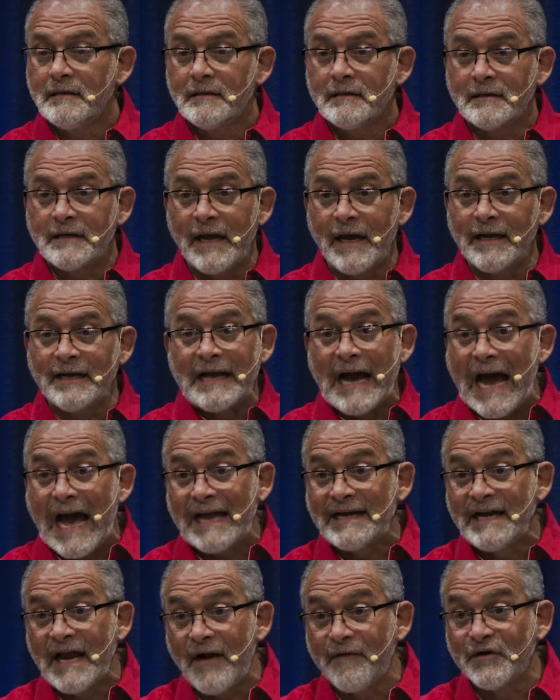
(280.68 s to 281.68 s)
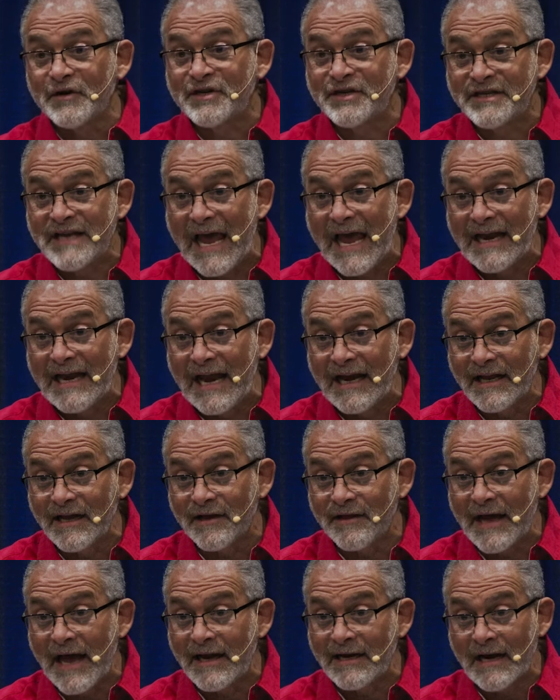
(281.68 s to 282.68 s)
Okay, God never said any
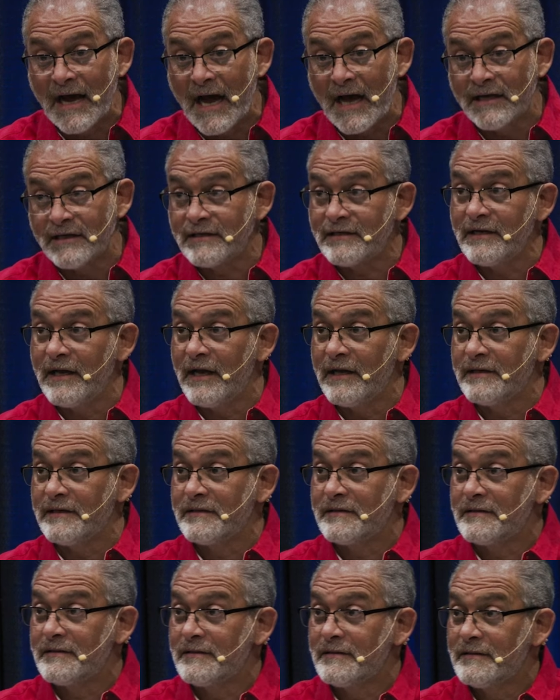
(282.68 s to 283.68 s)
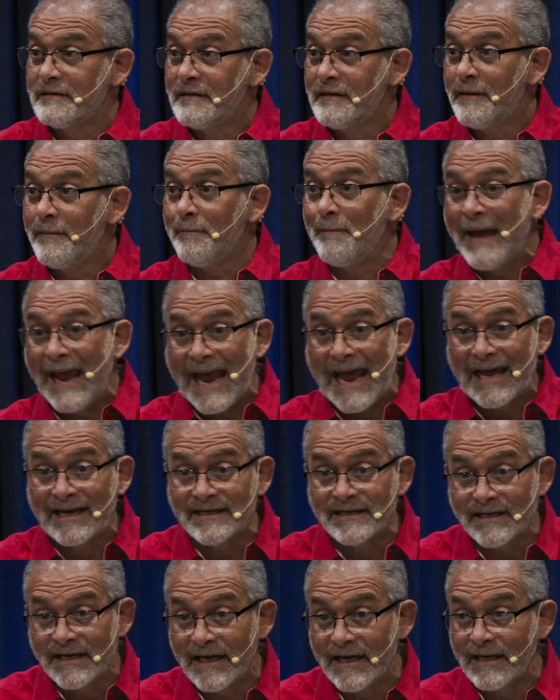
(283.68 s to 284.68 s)
of that nonsense.
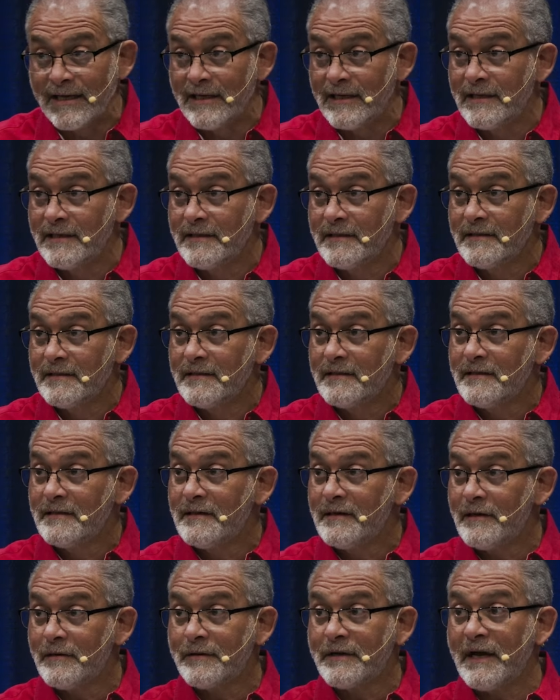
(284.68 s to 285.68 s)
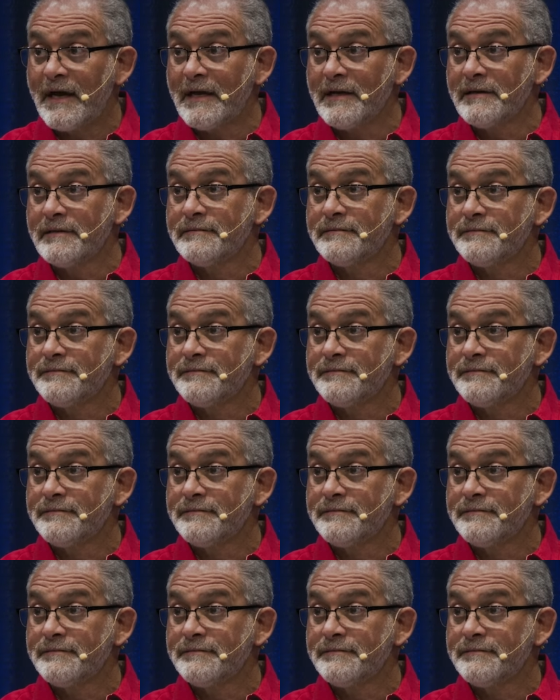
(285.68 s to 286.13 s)
Man did. Okay?